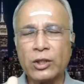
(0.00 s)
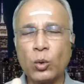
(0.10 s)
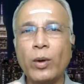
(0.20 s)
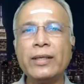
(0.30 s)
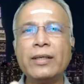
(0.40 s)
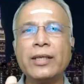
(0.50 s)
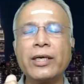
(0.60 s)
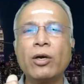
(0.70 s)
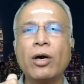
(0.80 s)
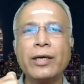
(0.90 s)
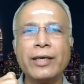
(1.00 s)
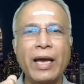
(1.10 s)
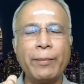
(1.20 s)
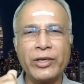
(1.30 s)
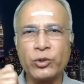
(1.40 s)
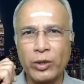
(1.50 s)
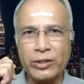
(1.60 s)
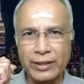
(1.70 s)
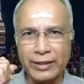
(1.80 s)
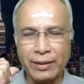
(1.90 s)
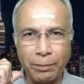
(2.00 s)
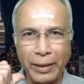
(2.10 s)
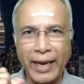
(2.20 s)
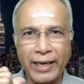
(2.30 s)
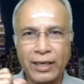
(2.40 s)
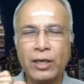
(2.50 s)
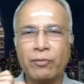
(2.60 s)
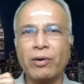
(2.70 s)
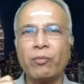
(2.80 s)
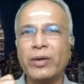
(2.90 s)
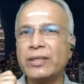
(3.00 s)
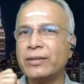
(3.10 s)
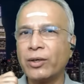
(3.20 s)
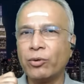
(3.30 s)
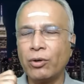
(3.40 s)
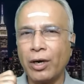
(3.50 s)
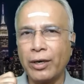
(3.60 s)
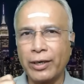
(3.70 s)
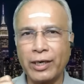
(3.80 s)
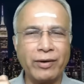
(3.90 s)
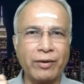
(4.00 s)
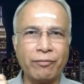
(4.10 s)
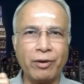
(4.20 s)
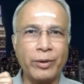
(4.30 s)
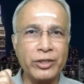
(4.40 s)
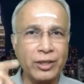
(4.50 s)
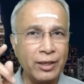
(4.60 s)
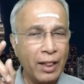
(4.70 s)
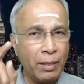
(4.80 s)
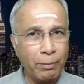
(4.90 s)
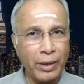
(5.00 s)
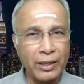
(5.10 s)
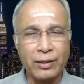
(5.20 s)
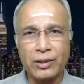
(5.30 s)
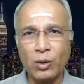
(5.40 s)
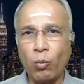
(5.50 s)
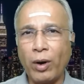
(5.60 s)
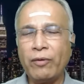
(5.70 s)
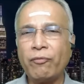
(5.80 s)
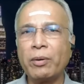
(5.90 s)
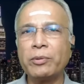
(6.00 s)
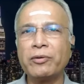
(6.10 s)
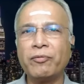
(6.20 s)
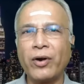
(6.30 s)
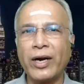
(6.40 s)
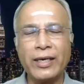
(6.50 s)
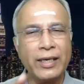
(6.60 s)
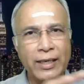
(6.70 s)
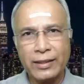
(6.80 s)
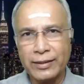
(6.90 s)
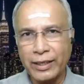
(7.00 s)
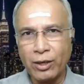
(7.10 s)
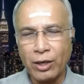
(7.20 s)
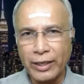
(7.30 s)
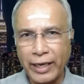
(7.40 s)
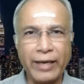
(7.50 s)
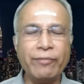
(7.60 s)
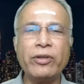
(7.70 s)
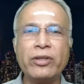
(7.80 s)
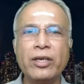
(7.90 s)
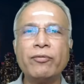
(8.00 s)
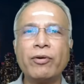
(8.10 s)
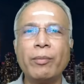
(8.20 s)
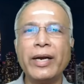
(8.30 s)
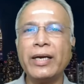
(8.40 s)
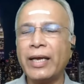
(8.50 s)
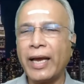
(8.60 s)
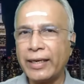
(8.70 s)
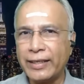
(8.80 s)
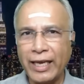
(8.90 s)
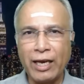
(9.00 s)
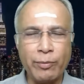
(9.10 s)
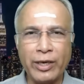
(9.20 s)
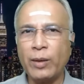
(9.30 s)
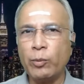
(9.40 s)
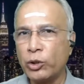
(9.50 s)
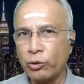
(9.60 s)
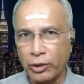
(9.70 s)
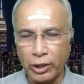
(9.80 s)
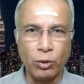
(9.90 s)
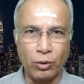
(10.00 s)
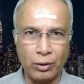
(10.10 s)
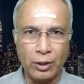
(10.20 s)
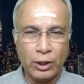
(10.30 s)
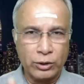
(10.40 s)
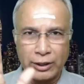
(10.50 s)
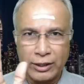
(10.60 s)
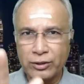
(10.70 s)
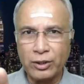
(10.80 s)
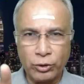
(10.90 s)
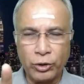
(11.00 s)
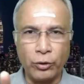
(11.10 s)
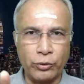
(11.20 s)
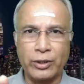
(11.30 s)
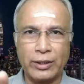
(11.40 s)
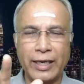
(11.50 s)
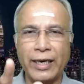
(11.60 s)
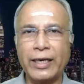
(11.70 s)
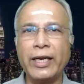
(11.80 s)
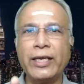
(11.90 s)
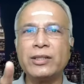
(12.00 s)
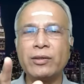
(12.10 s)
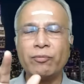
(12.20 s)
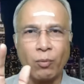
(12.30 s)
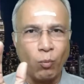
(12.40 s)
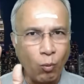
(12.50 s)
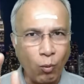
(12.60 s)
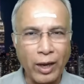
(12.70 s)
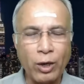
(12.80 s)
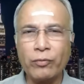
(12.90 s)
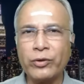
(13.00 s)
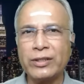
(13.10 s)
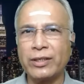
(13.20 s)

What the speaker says: The one that got damaged was in the back, from which they could not recover information, but the one from the front, they got everything from it and they have been able to decode. So this is the good news, that at least from one of